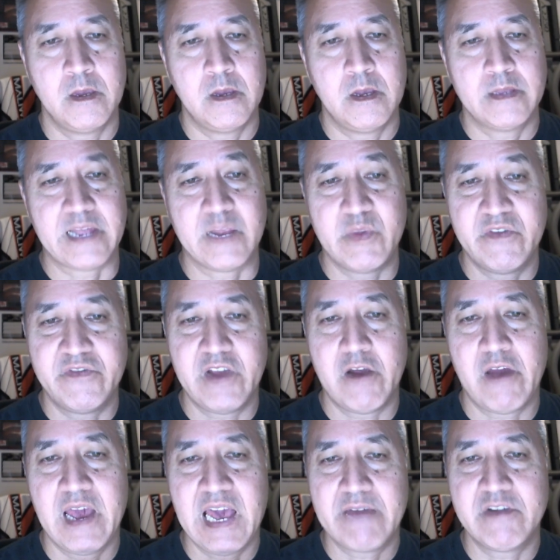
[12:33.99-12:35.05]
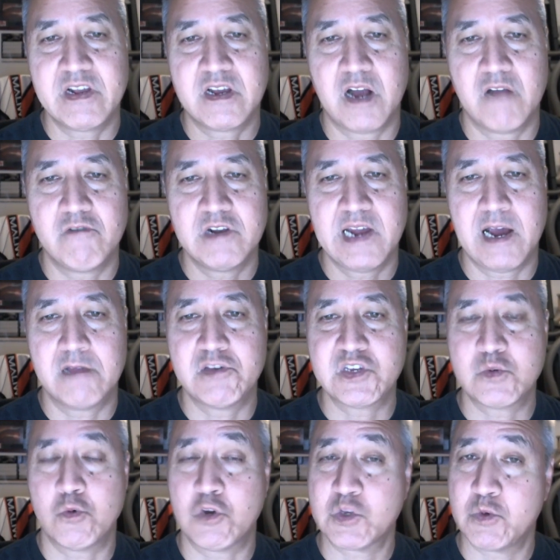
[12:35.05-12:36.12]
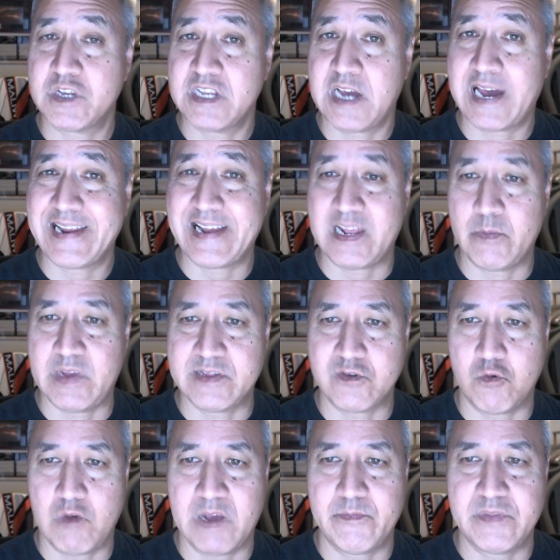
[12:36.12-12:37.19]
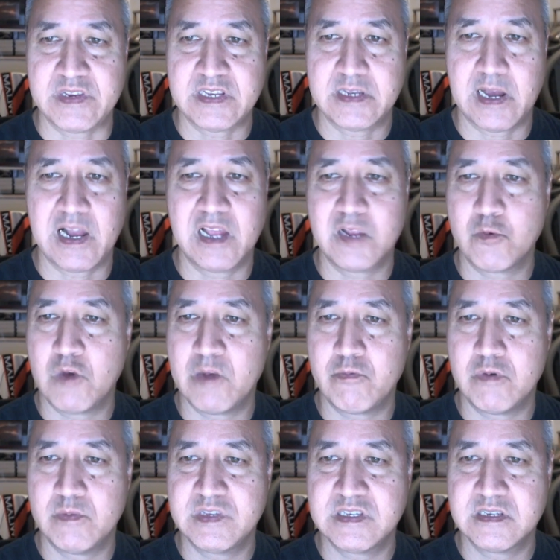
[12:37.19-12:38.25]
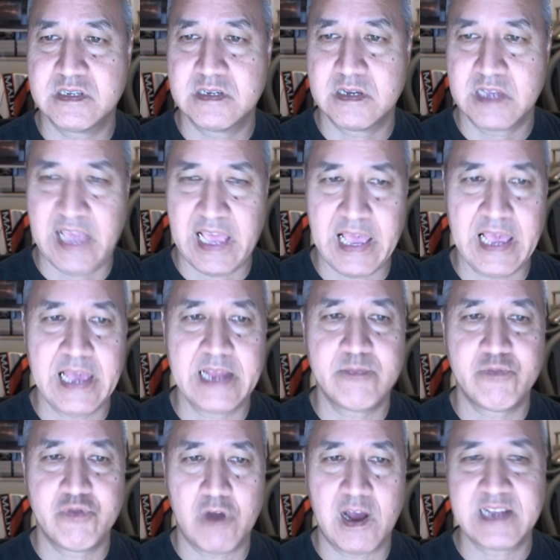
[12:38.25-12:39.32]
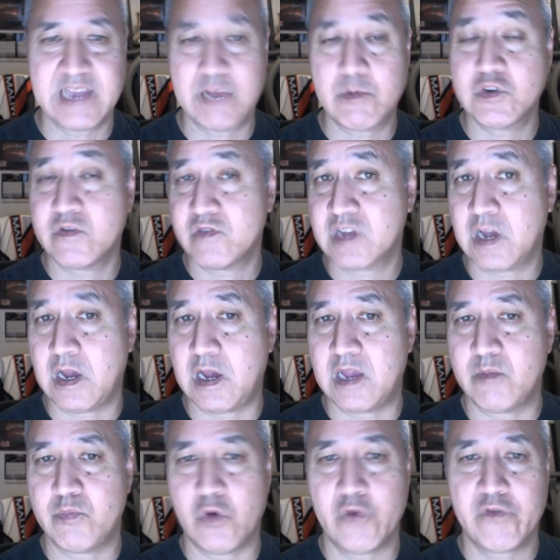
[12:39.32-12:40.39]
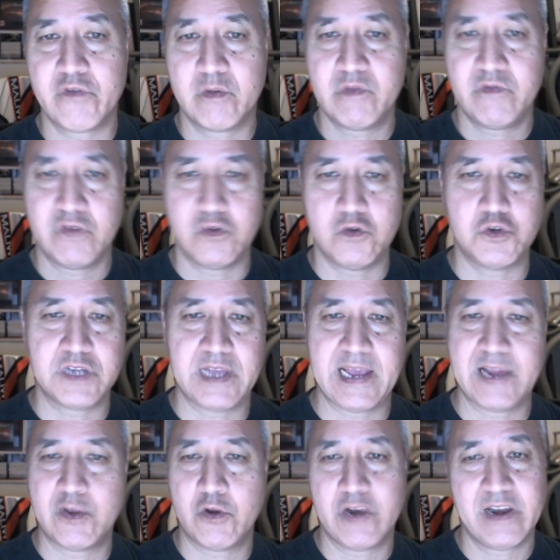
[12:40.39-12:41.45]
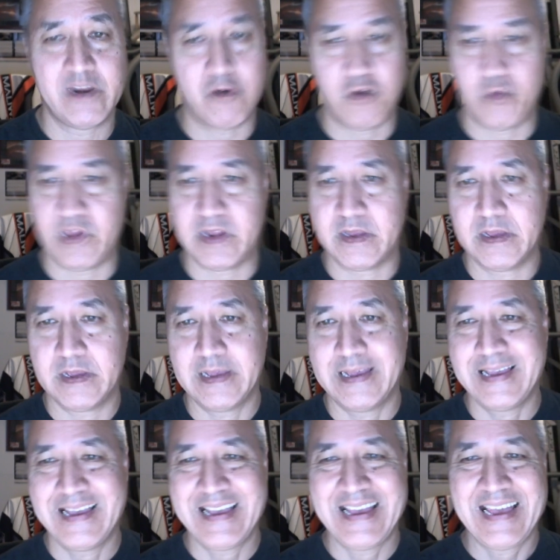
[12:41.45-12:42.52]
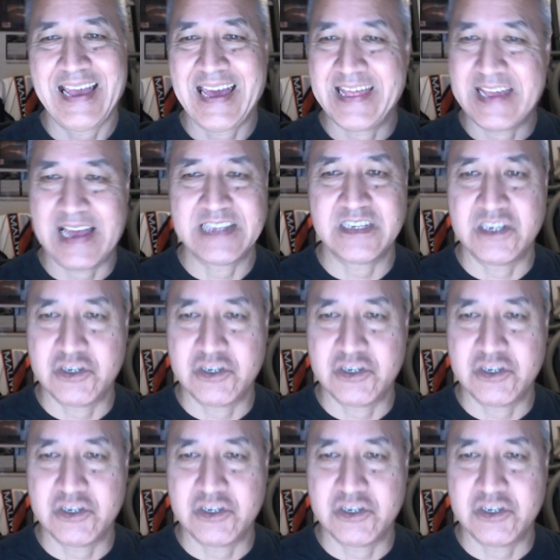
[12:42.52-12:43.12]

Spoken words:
Now, to be fair, I haven't covered how this works with non-elemental weapons. Non-elemental weapons can proc damage over time, both from infusion and or an anointment, and that's easy